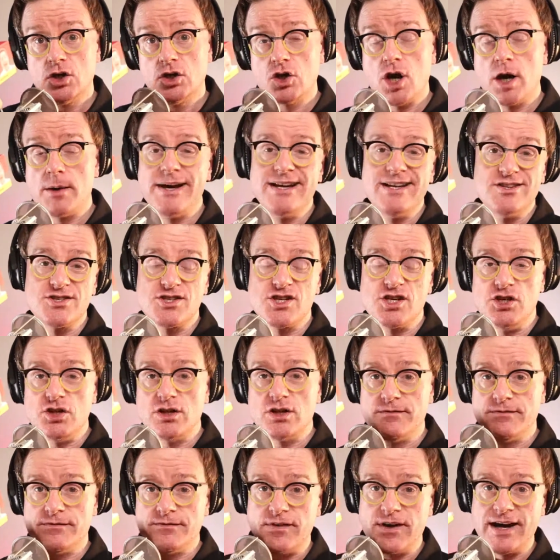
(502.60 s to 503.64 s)
comments, so you
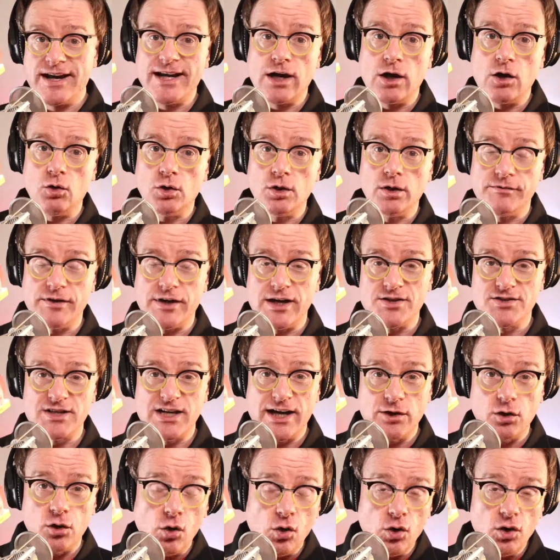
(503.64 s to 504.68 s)
can find out all of those.
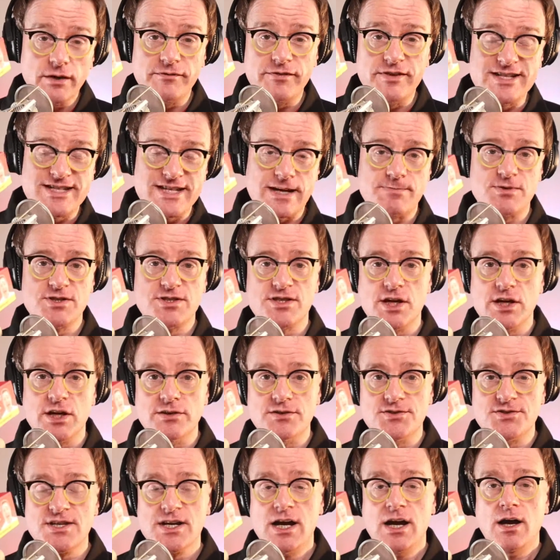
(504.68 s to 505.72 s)
And all of these
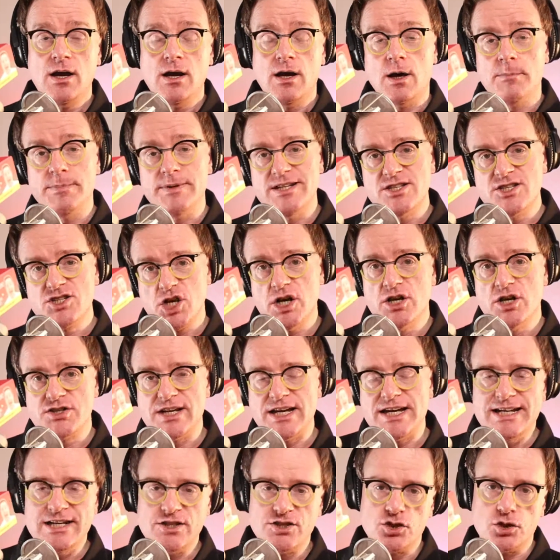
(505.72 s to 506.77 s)
episodes are being turned
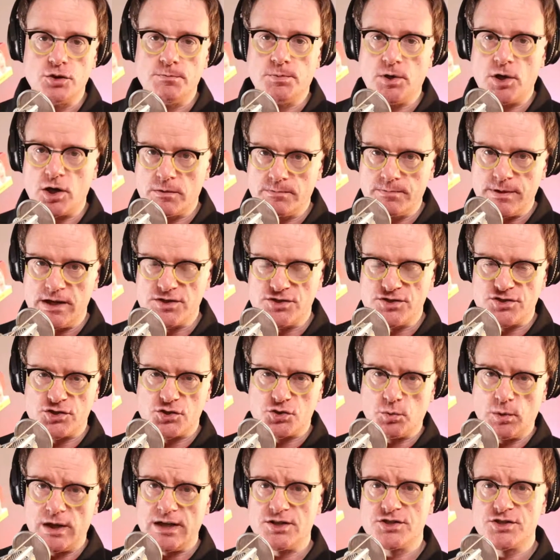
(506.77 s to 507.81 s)
into blog posts
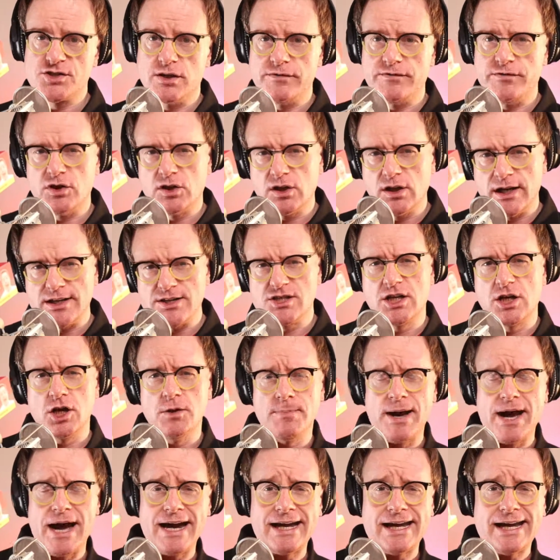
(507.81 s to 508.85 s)
as well. So if you'd like to
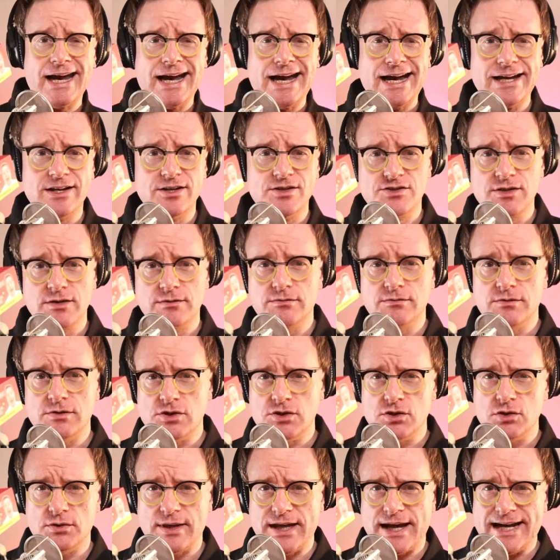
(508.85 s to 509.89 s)
go back and
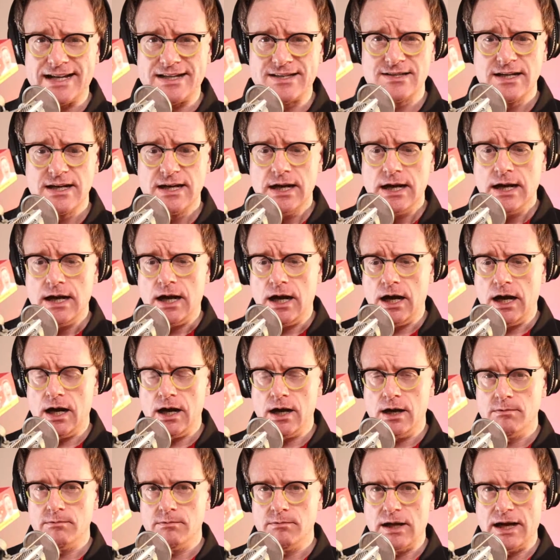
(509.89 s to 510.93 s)
do that
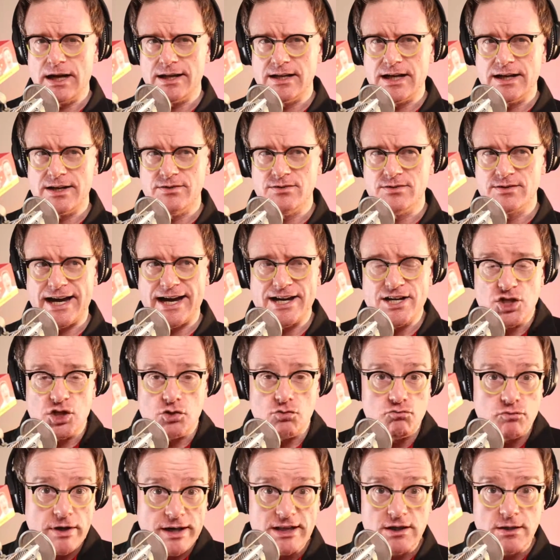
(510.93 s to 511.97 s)
and
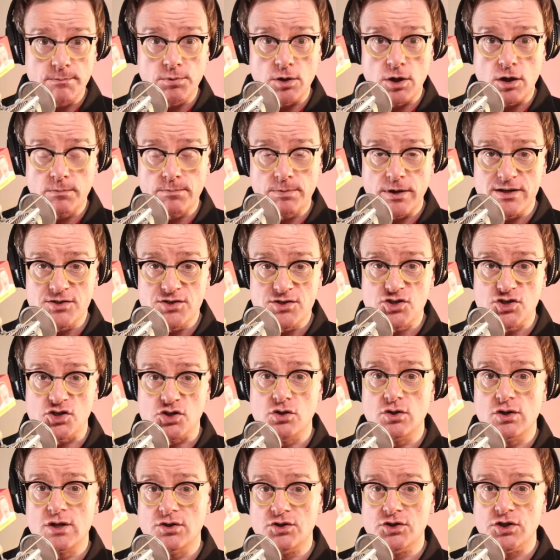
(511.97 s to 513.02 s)
actually read the blog posts,
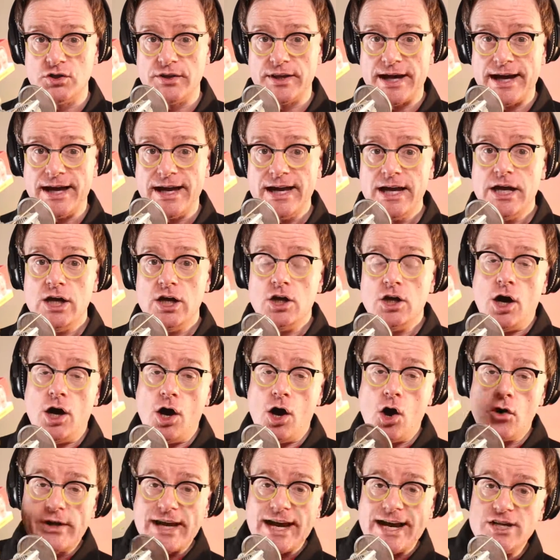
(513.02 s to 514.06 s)
you can do that.
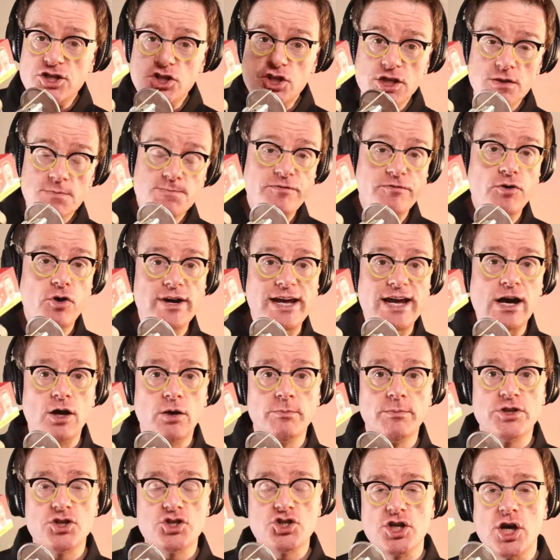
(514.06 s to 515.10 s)
Okay, just before I get
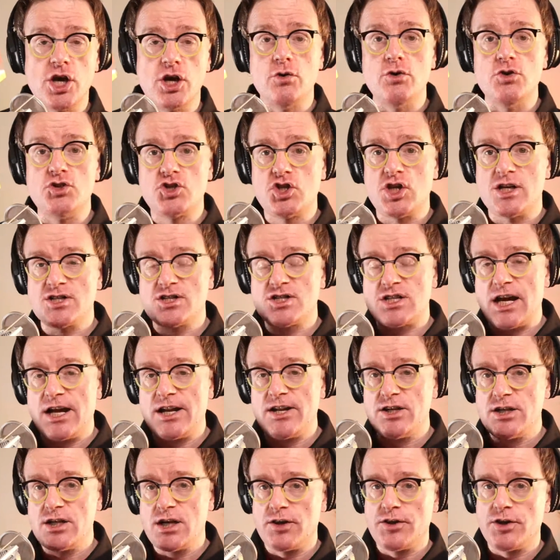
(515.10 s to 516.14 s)
on with the show, just
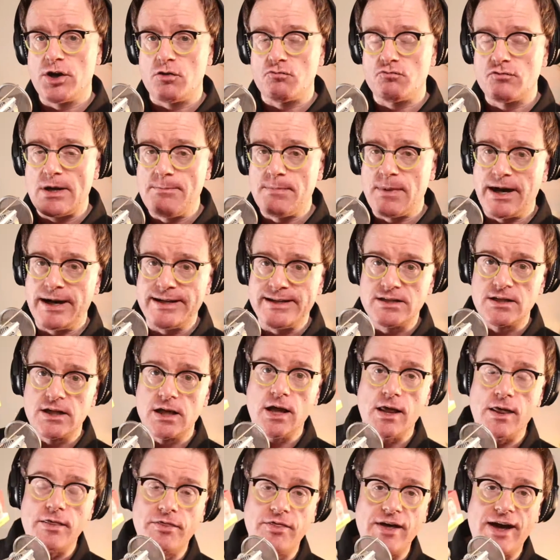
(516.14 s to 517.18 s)
another
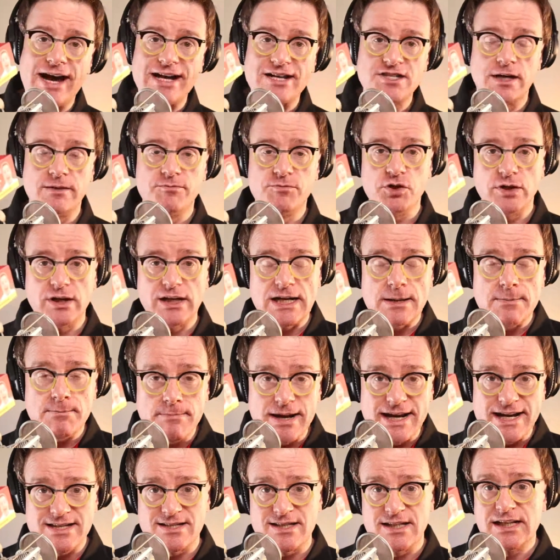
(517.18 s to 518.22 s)
reminder that I'm doing an
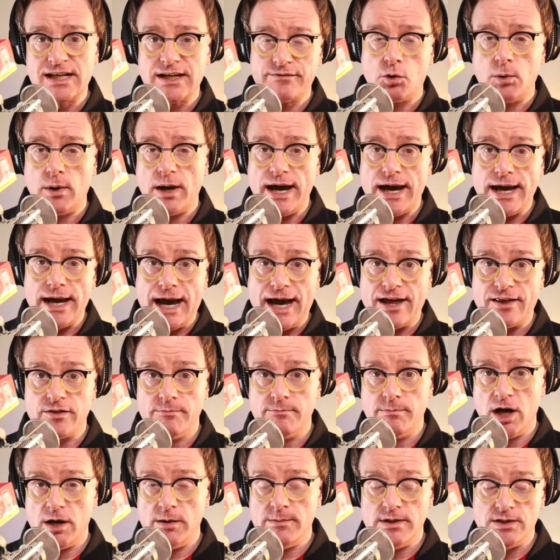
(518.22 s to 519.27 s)
amazing giveaway at the
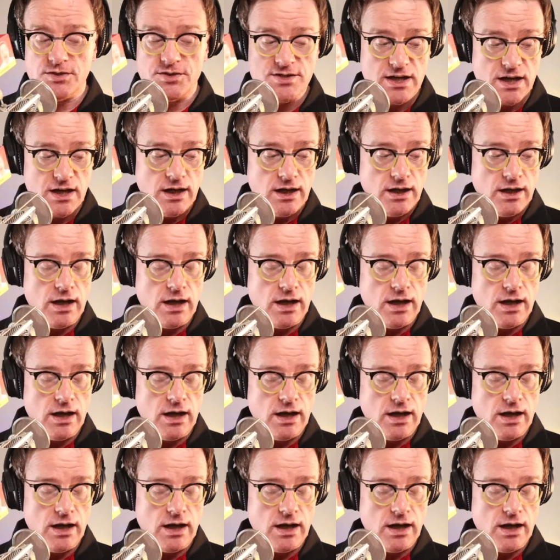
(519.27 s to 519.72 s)
moment.